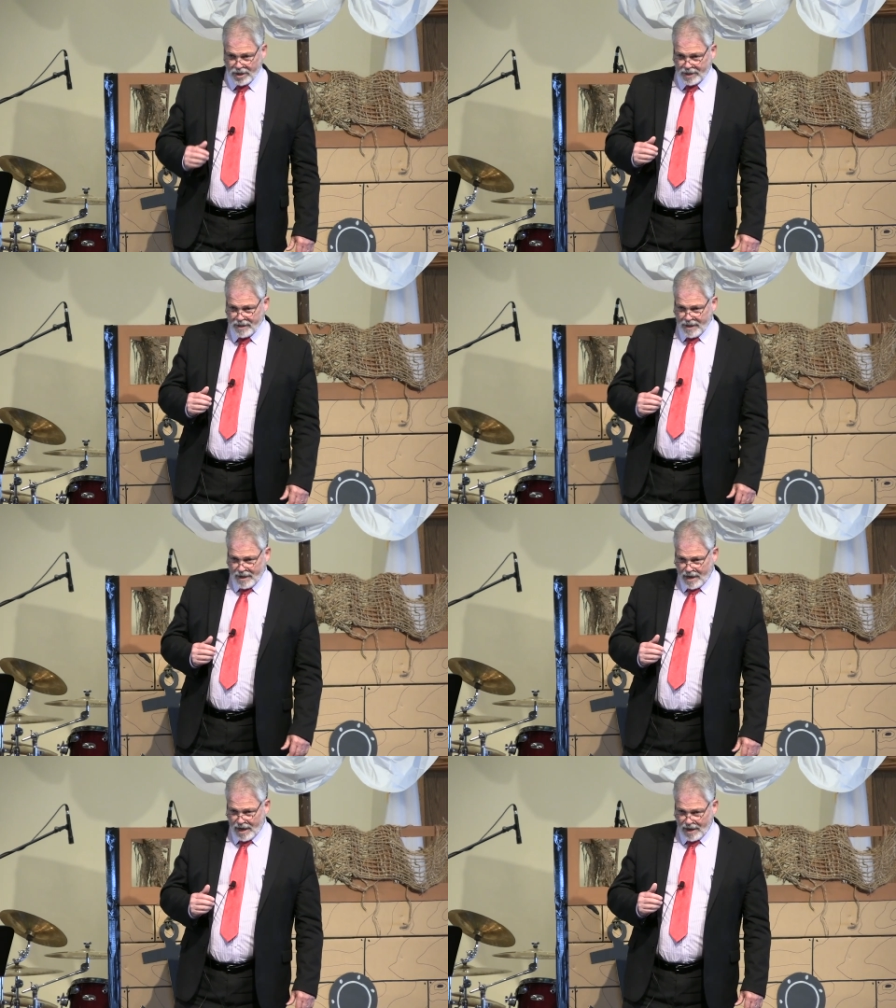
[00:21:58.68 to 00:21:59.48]
to
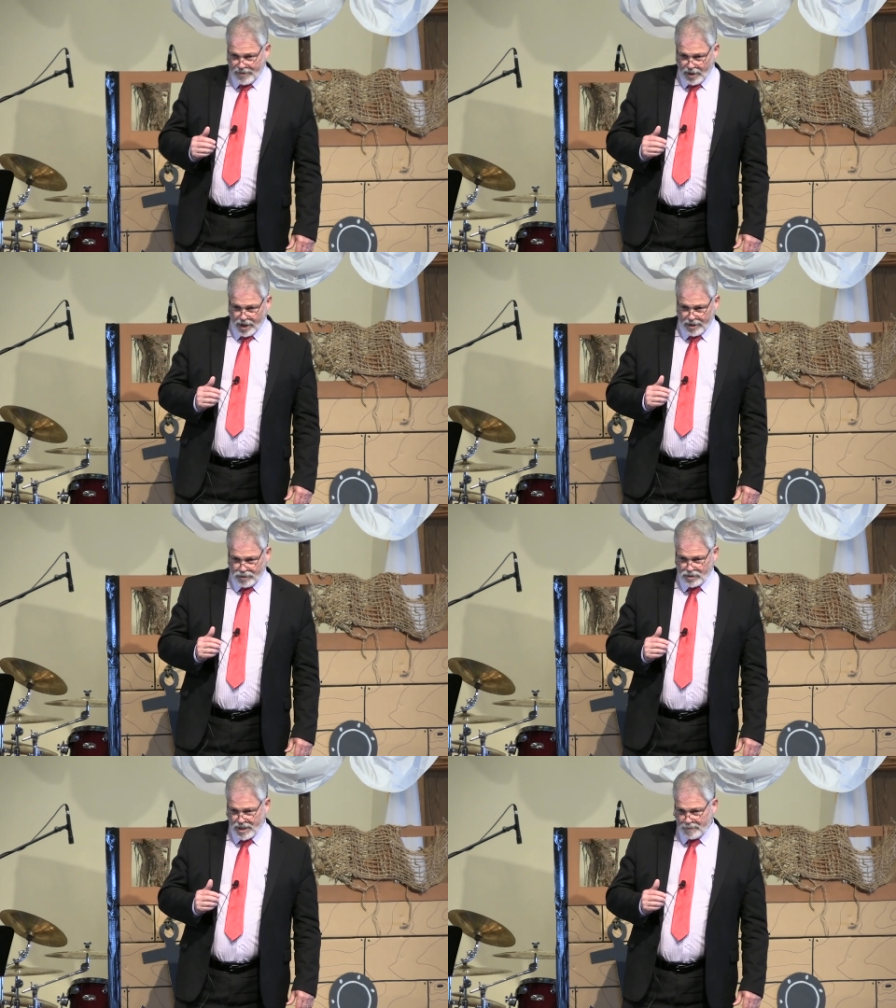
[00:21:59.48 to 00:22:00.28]
uh, they're going to
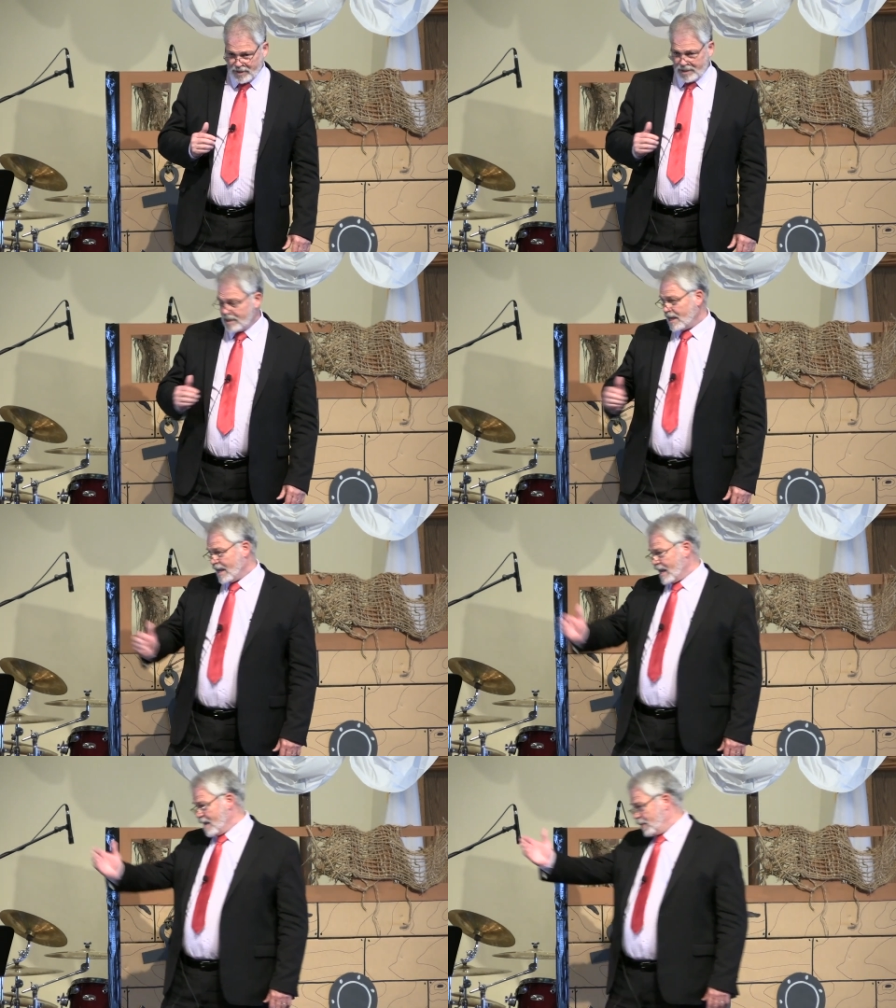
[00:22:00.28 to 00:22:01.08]
do something,
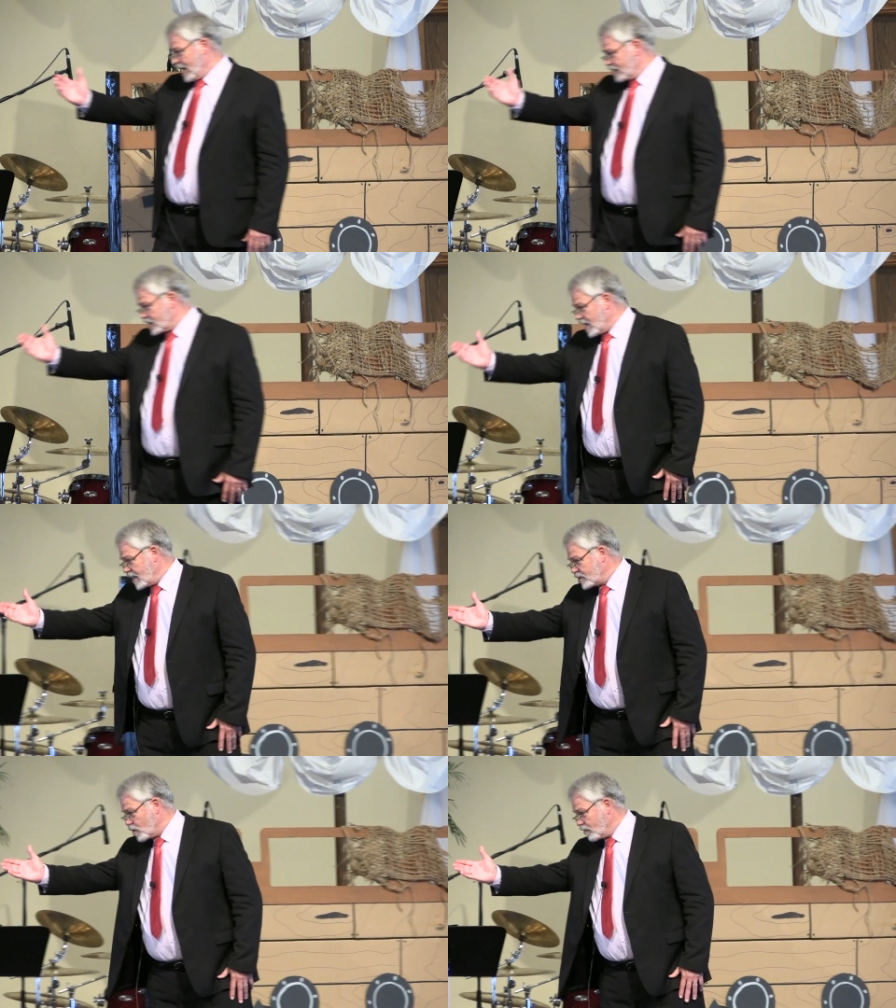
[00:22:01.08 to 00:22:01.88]
and I
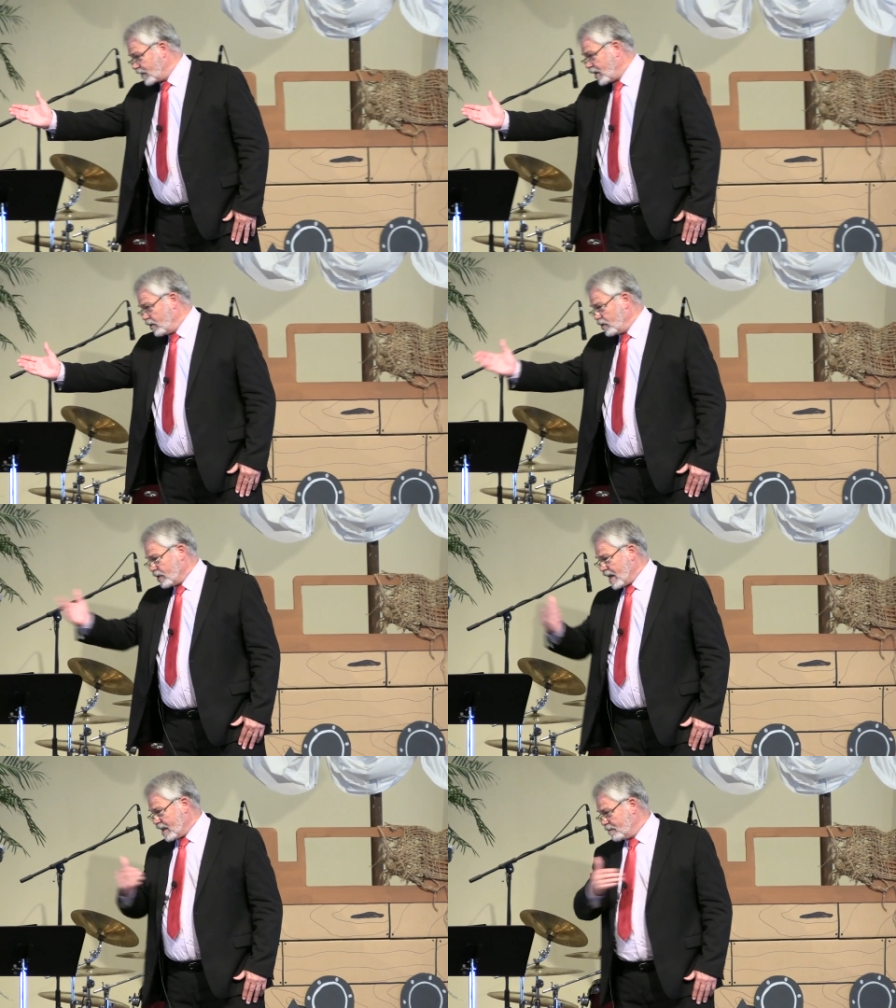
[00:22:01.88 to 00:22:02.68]
apologize. Over here, you're
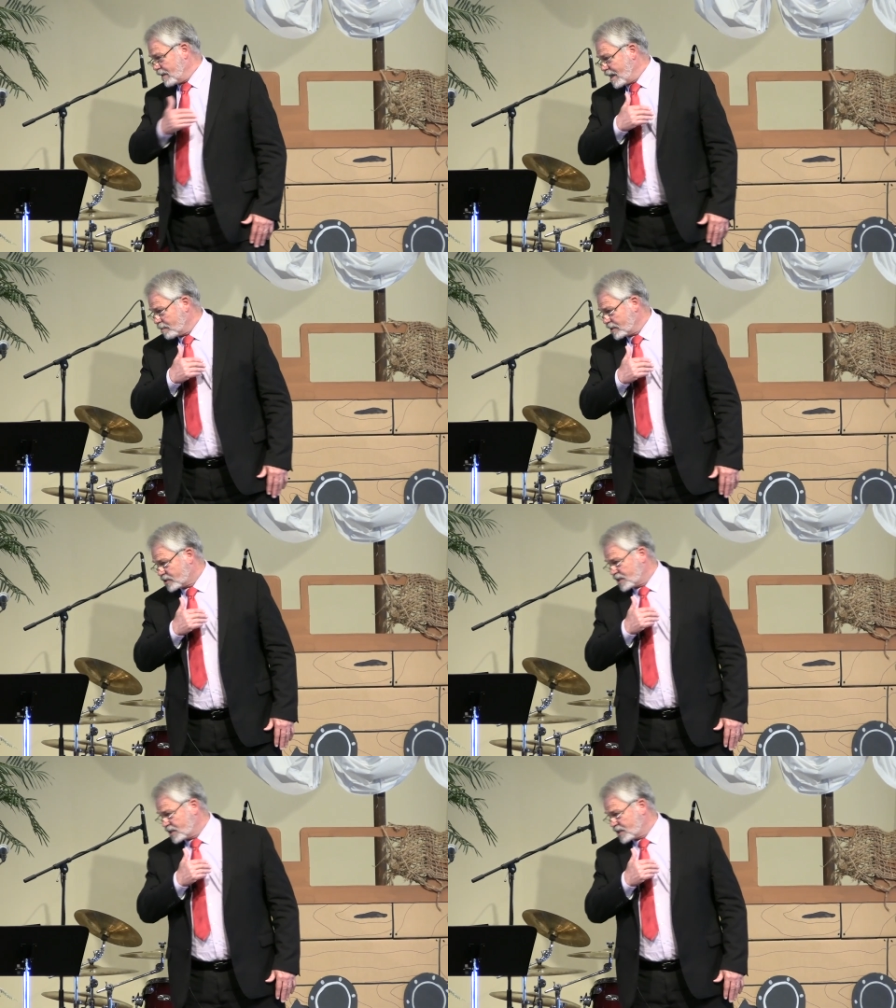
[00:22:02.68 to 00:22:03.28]
not going to be able to see